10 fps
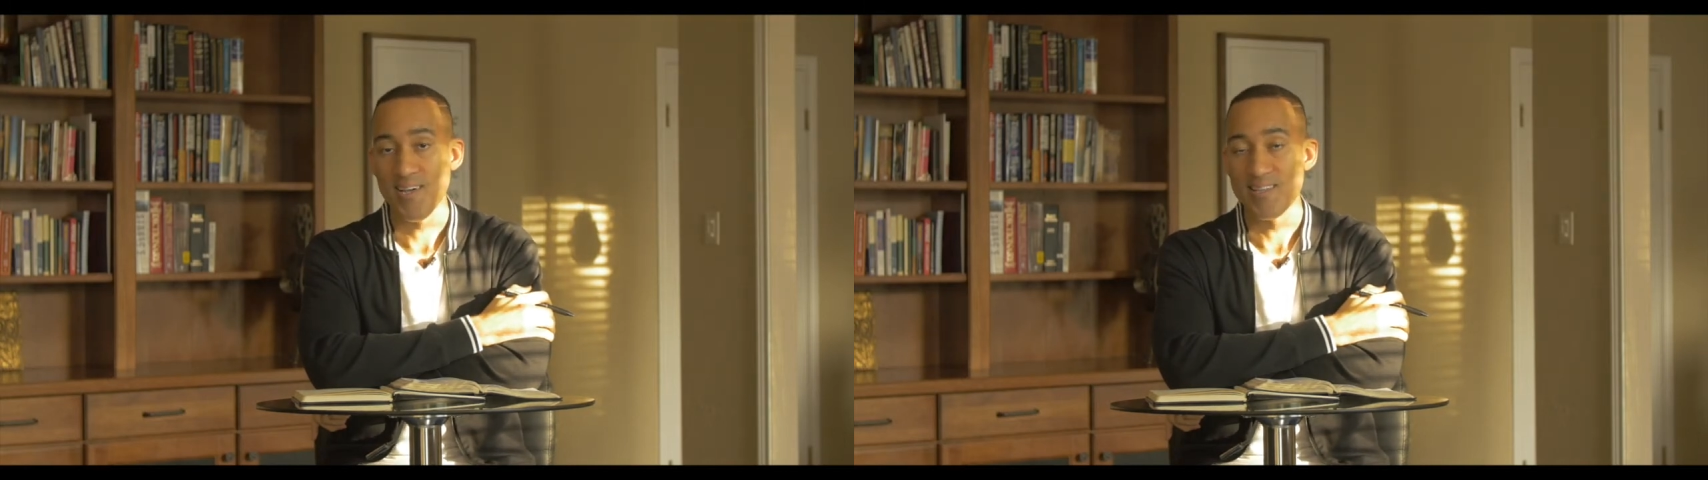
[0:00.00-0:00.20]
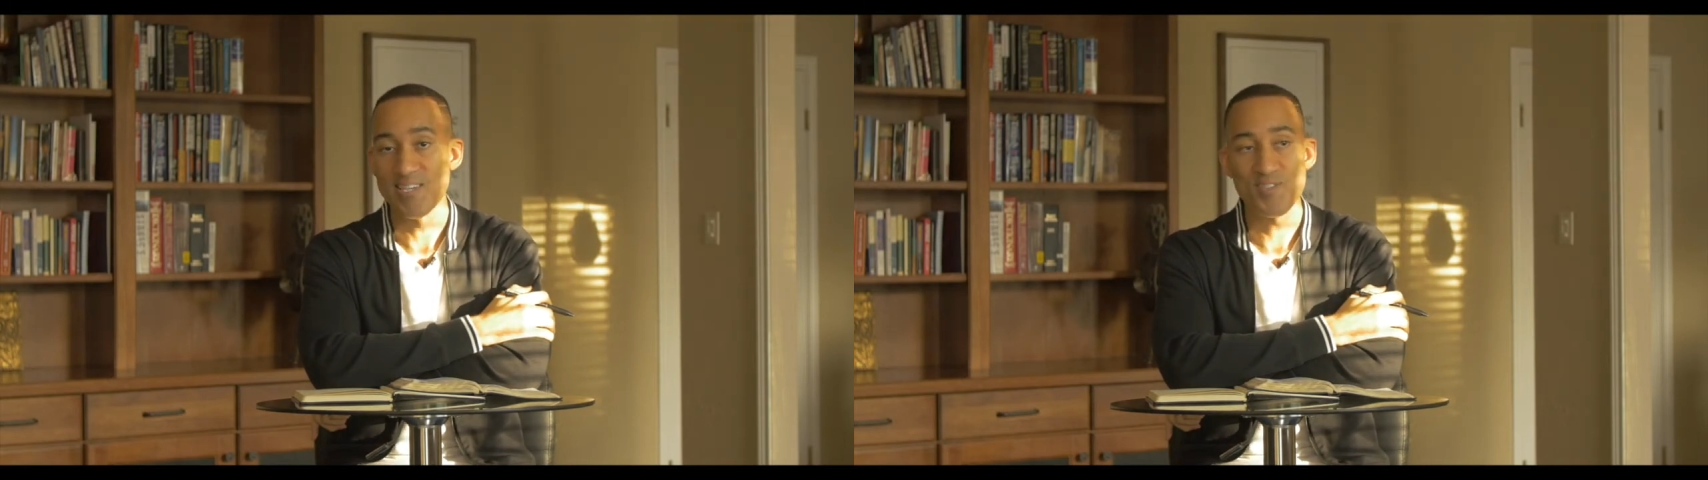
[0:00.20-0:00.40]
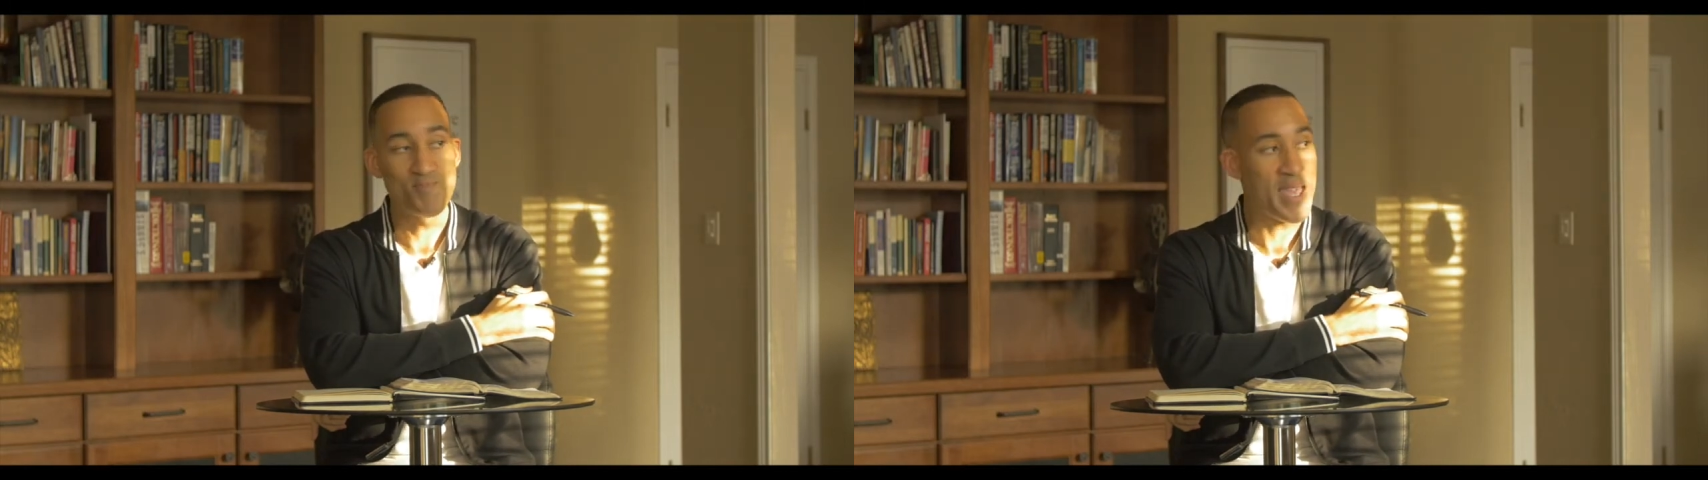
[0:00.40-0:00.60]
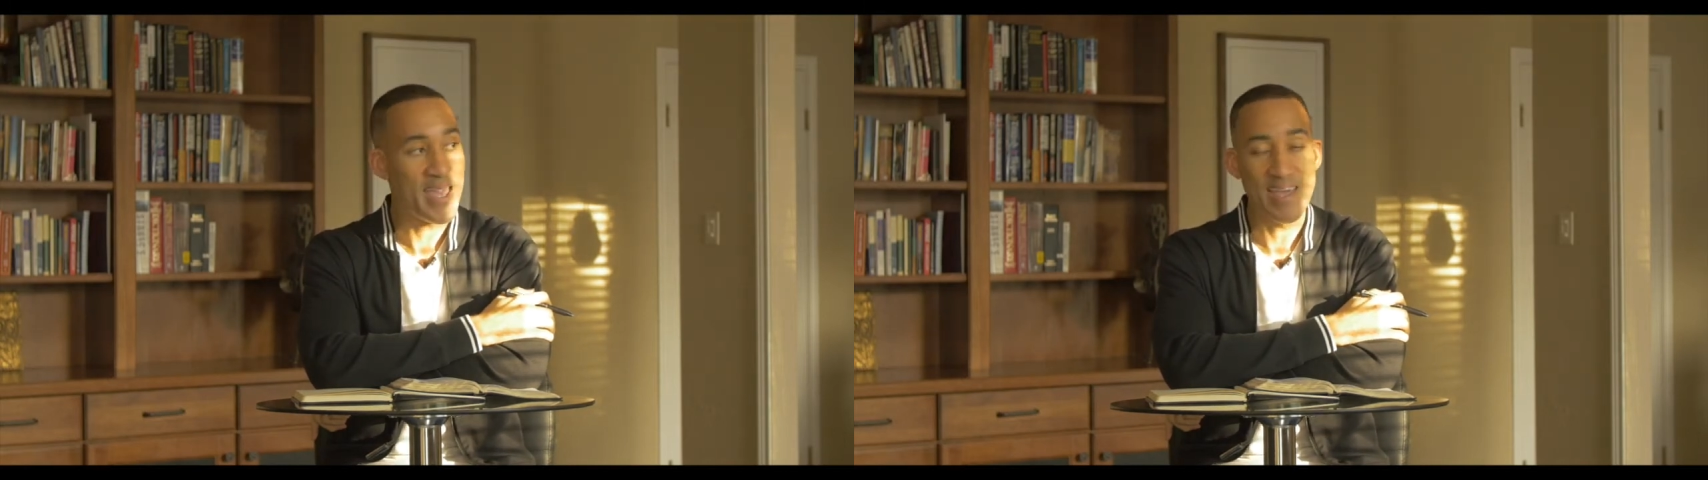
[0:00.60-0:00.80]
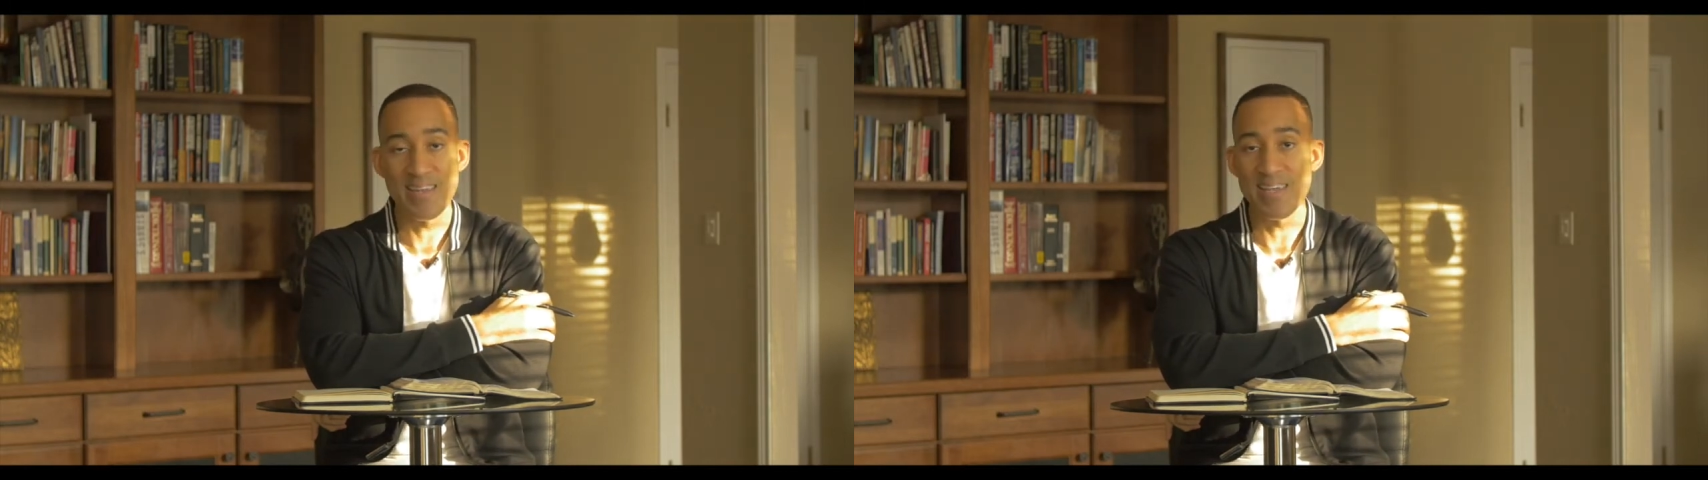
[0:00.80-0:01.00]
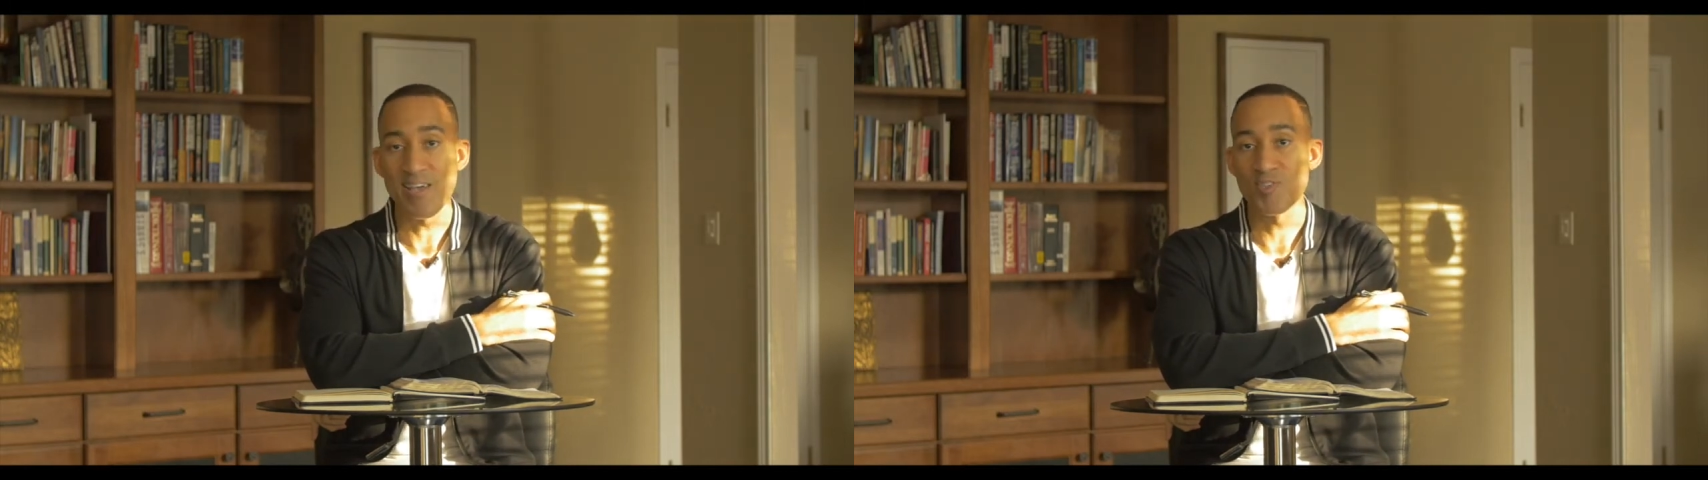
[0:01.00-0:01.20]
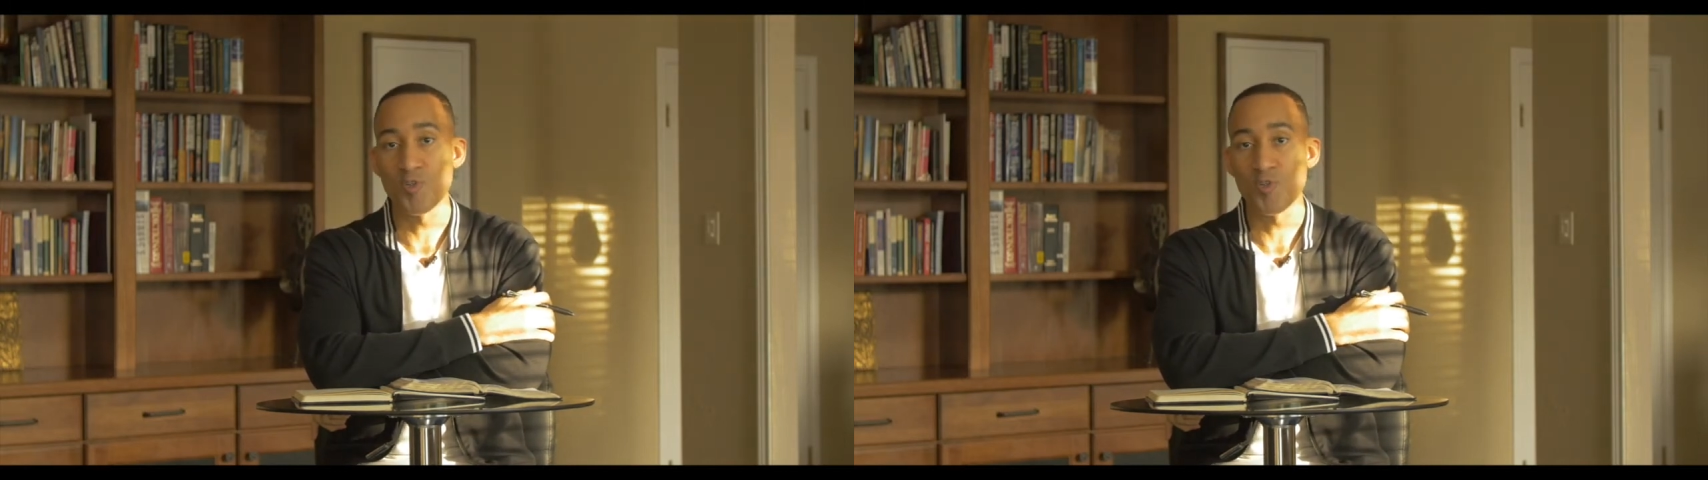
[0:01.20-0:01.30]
This man is